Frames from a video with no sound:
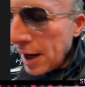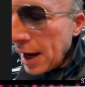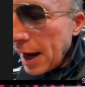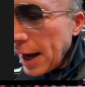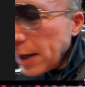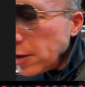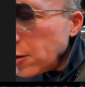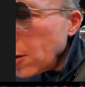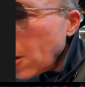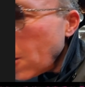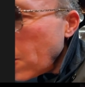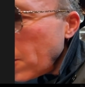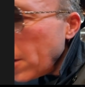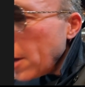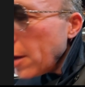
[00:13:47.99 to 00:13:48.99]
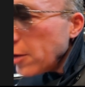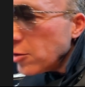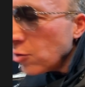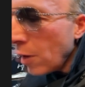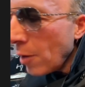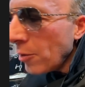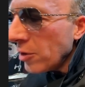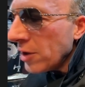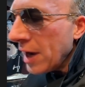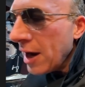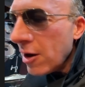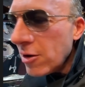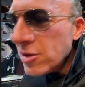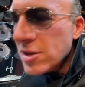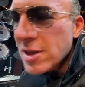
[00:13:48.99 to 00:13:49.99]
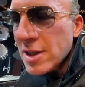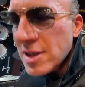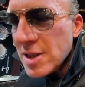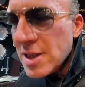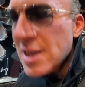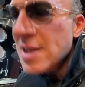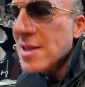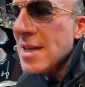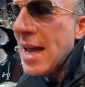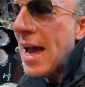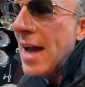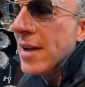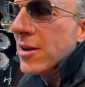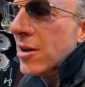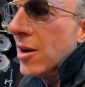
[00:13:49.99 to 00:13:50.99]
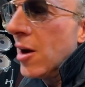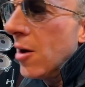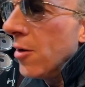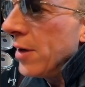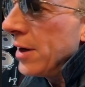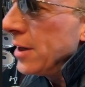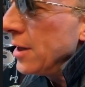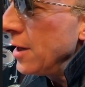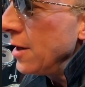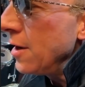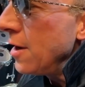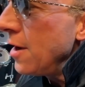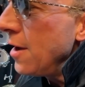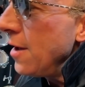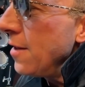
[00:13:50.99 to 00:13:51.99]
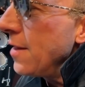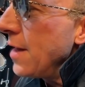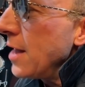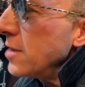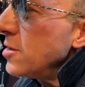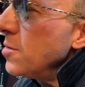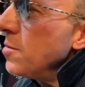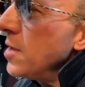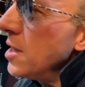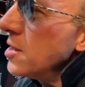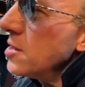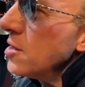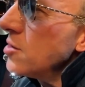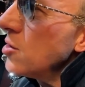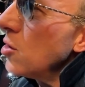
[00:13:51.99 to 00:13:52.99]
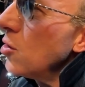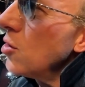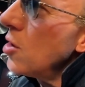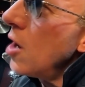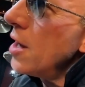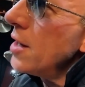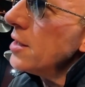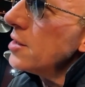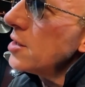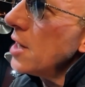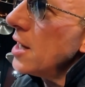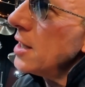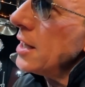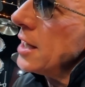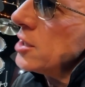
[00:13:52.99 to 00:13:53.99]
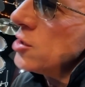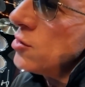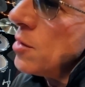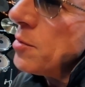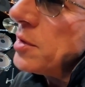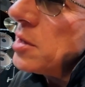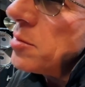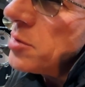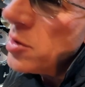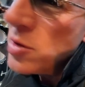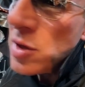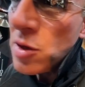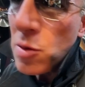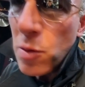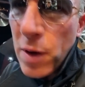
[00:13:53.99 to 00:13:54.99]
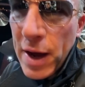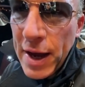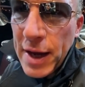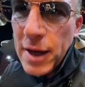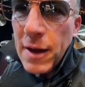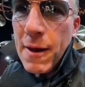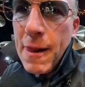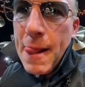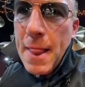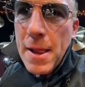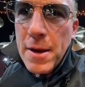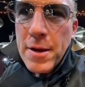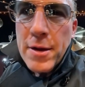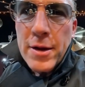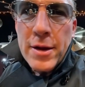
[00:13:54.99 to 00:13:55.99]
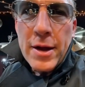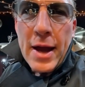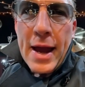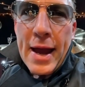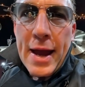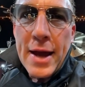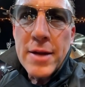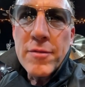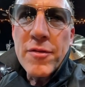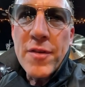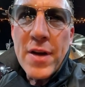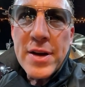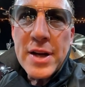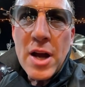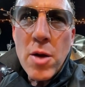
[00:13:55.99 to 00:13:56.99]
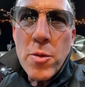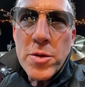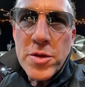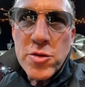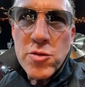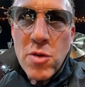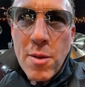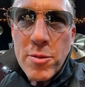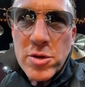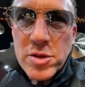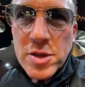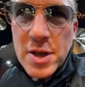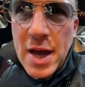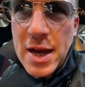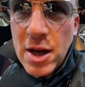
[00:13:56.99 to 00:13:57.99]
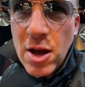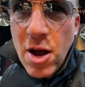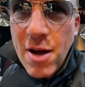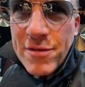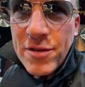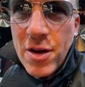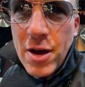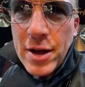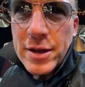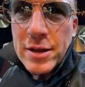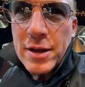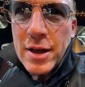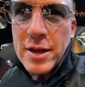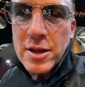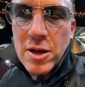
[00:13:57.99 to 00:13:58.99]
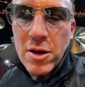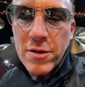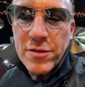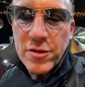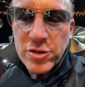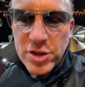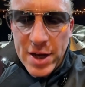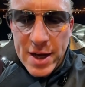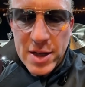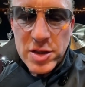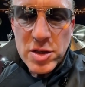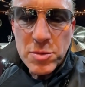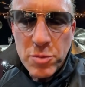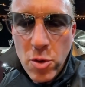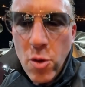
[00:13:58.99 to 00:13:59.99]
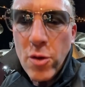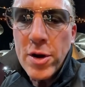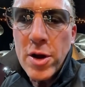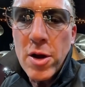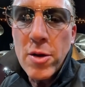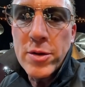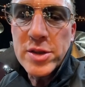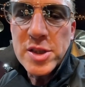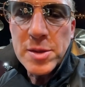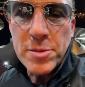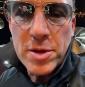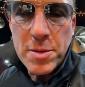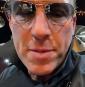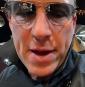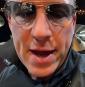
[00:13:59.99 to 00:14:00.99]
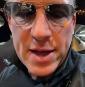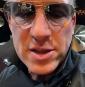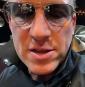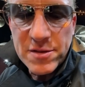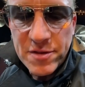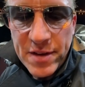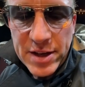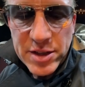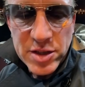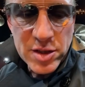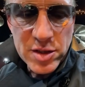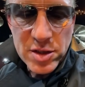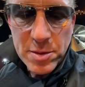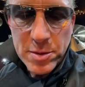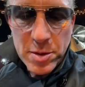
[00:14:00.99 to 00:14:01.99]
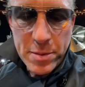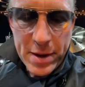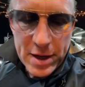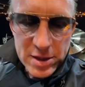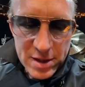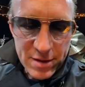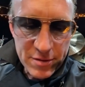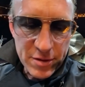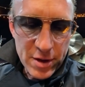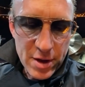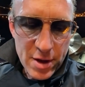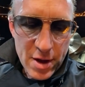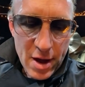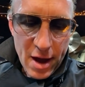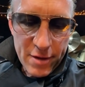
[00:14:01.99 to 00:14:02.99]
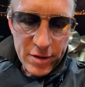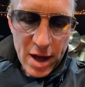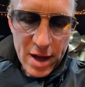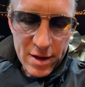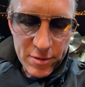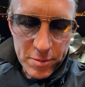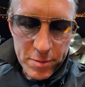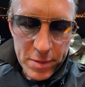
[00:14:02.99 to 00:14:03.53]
And a drummer hears and sees that, and that to me is the turn on, is kind of like stripping the music away and finding out where the drummer's getting off on. For Jane's and Porno and some of the bands, Infectious, some of the bands I've kind of